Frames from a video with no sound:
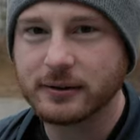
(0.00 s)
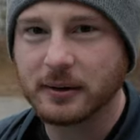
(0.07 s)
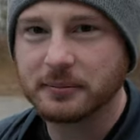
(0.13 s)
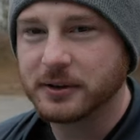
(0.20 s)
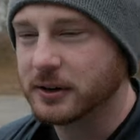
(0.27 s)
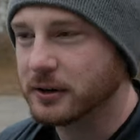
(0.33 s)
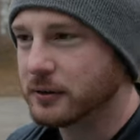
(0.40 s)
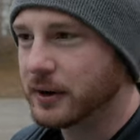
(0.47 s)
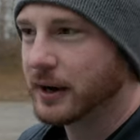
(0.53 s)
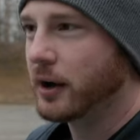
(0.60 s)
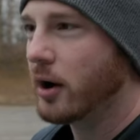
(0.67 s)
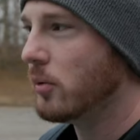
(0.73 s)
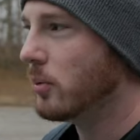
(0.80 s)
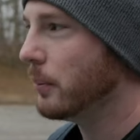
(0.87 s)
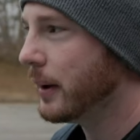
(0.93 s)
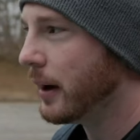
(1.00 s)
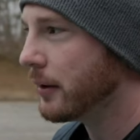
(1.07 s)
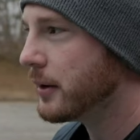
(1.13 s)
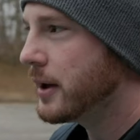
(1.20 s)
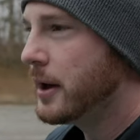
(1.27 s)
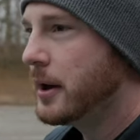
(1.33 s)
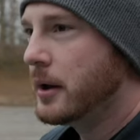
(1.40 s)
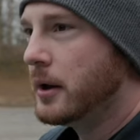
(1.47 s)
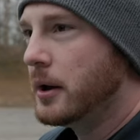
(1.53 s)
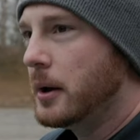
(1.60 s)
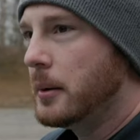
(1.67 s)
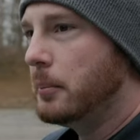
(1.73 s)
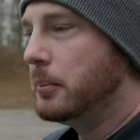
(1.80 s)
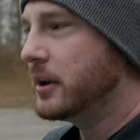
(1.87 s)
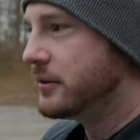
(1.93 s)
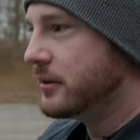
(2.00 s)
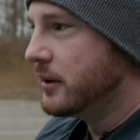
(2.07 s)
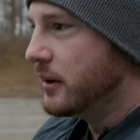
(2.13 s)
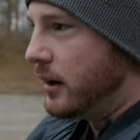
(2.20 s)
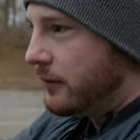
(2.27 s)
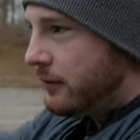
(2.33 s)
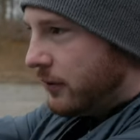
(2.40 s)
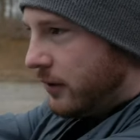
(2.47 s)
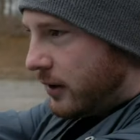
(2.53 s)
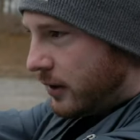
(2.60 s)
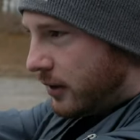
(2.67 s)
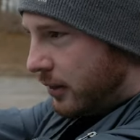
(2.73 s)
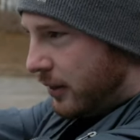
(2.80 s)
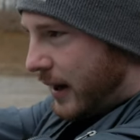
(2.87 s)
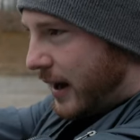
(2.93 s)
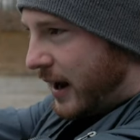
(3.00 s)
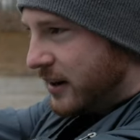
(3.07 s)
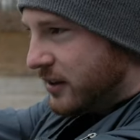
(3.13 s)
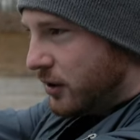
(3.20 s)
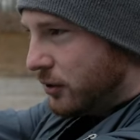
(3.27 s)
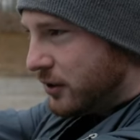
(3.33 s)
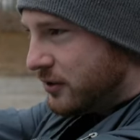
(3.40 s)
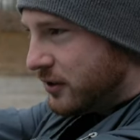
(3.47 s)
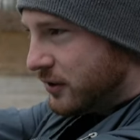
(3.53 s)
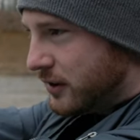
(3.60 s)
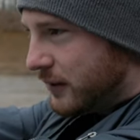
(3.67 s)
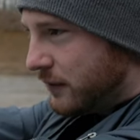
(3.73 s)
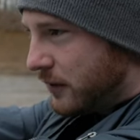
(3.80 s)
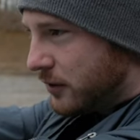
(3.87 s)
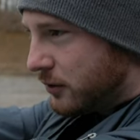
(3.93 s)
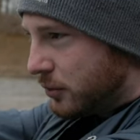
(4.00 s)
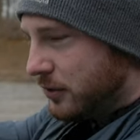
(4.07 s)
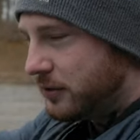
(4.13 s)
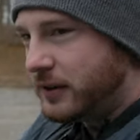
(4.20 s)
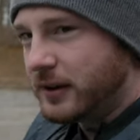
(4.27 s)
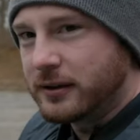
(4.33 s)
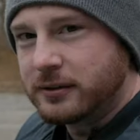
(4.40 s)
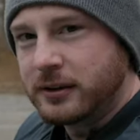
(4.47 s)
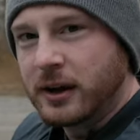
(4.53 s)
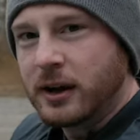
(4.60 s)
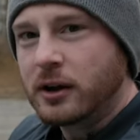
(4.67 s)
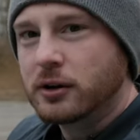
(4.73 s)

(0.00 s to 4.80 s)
something to write home about. But it's enough that I notice a difference with this